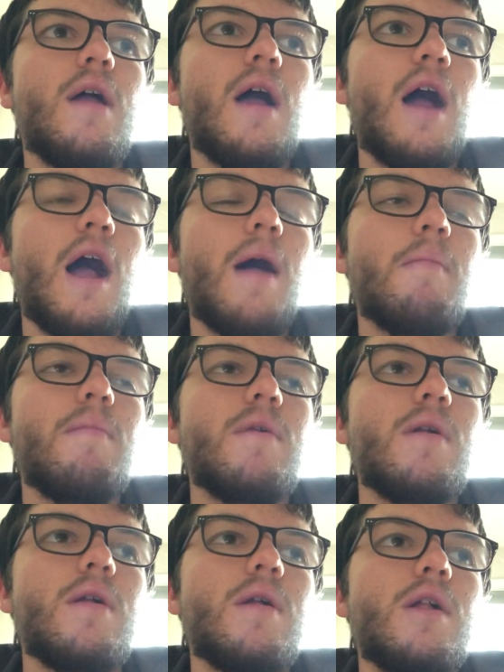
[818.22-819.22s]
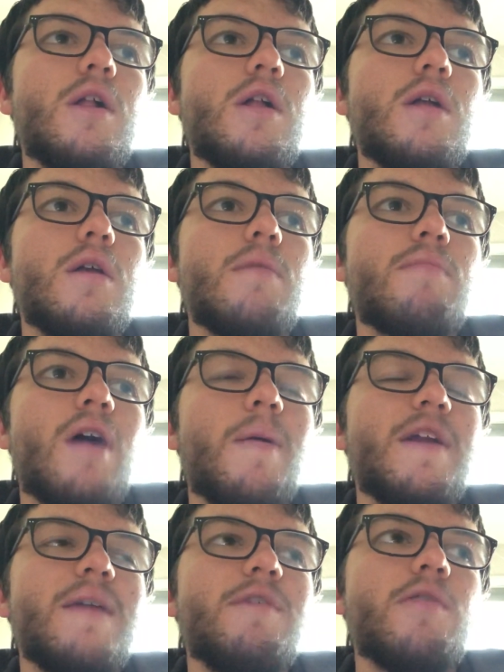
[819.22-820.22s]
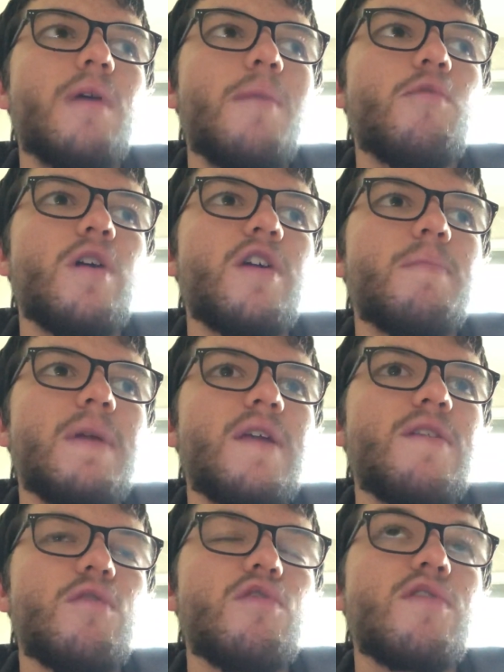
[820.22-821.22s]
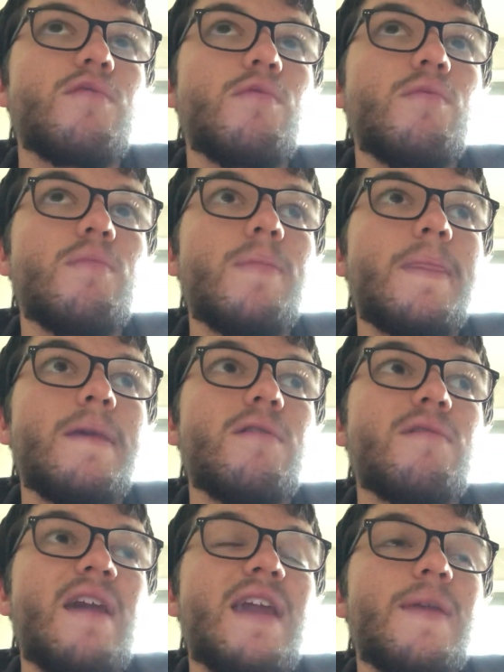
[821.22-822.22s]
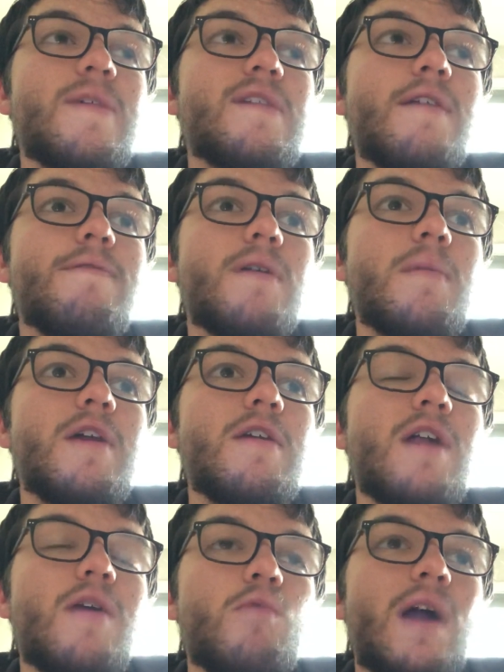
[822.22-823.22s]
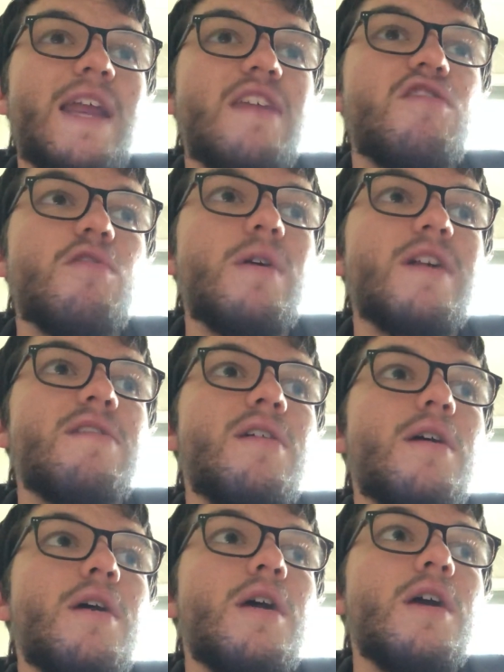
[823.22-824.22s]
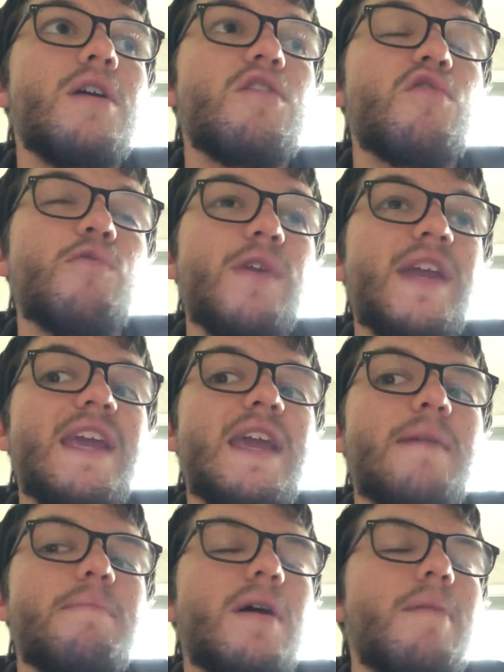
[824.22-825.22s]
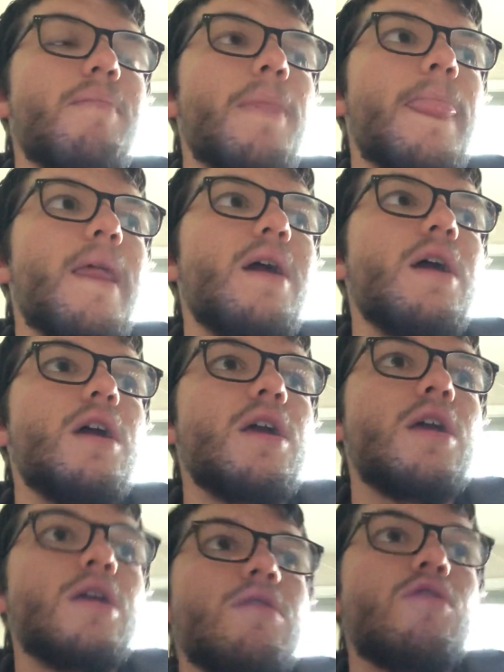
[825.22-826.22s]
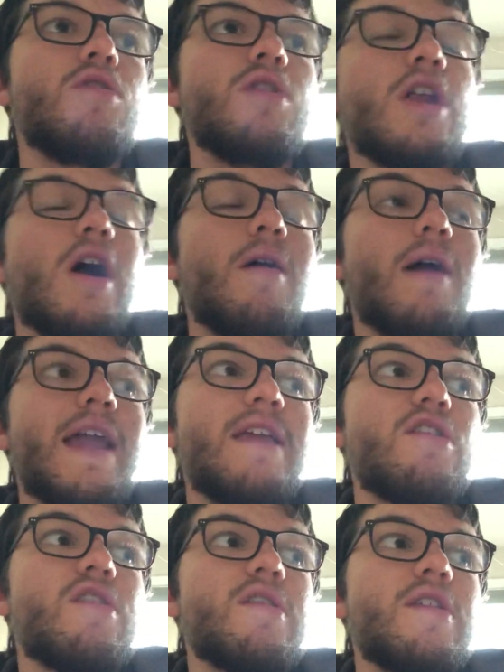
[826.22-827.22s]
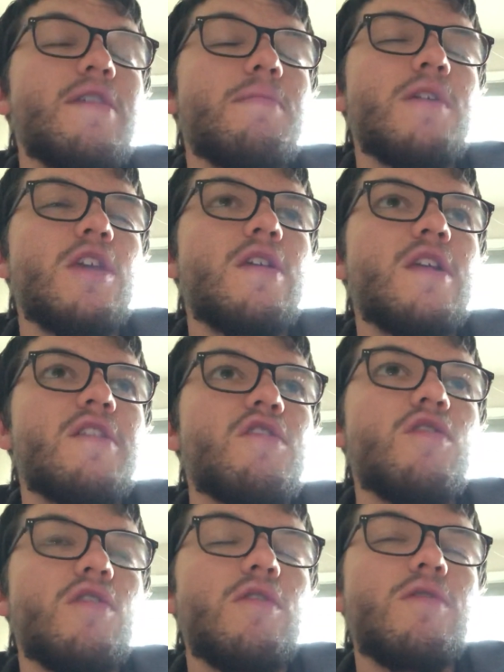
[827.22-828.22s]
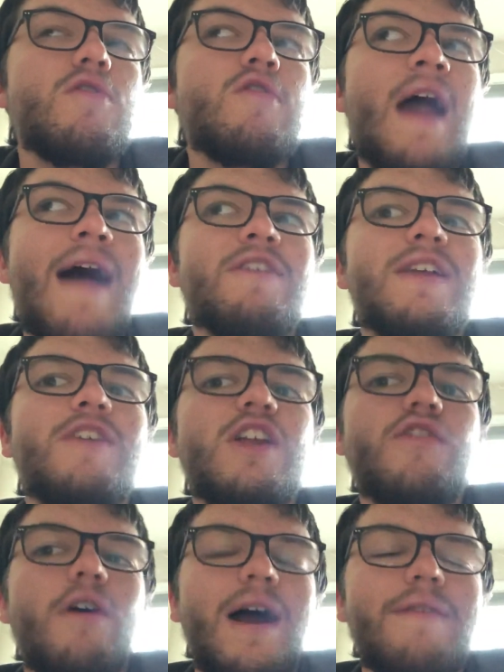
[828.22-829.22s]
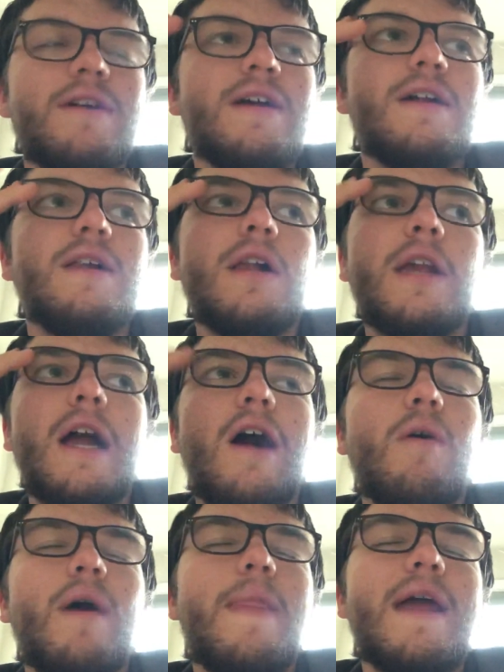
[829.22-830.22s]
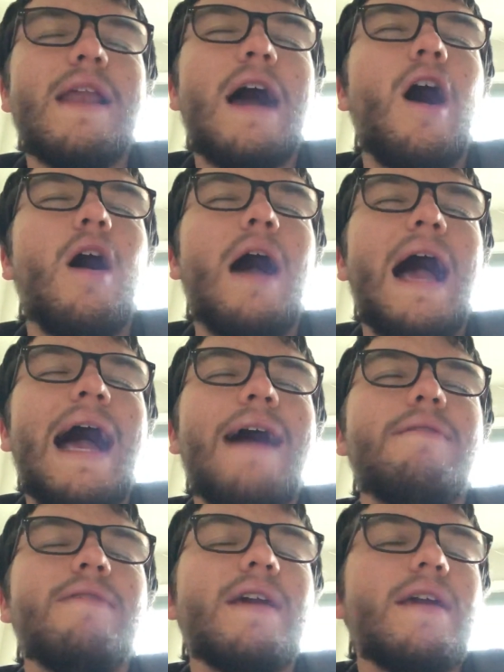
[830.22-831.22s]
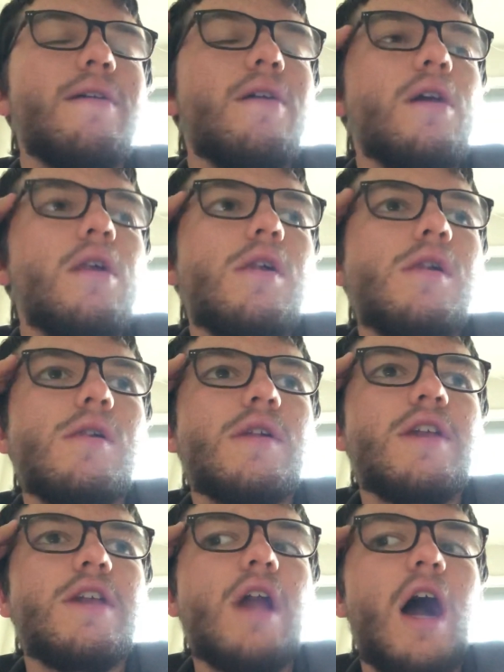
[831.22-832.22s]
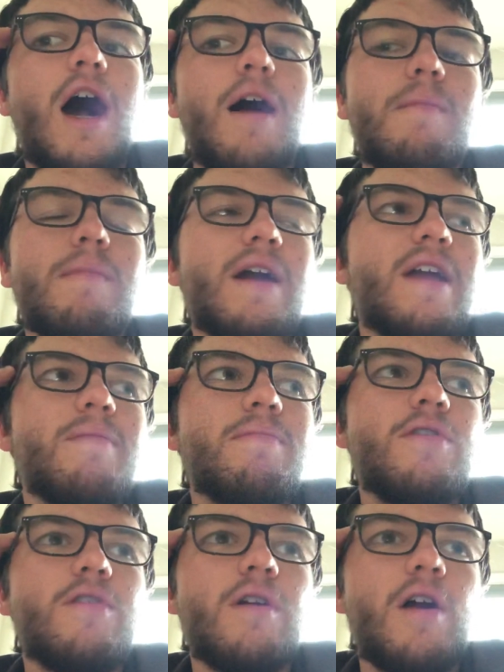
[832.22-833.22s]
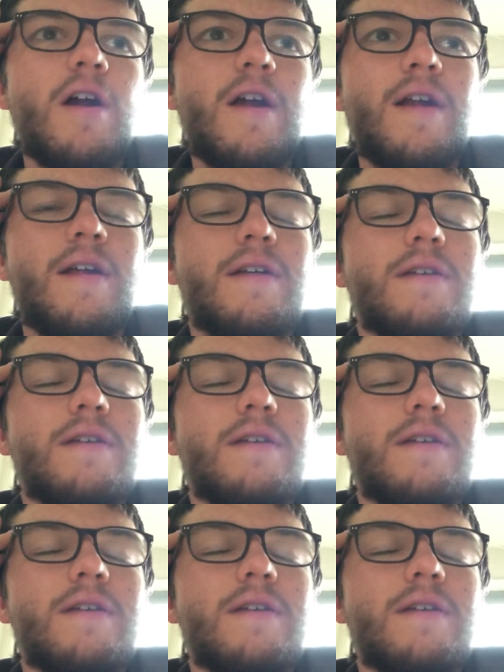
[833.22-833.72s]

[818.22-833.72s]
Probably DVD-ROM works because you're taking the stuff from it. You're not writing to it, just reading it. But I can just have a DVD drive, and then have a computer, or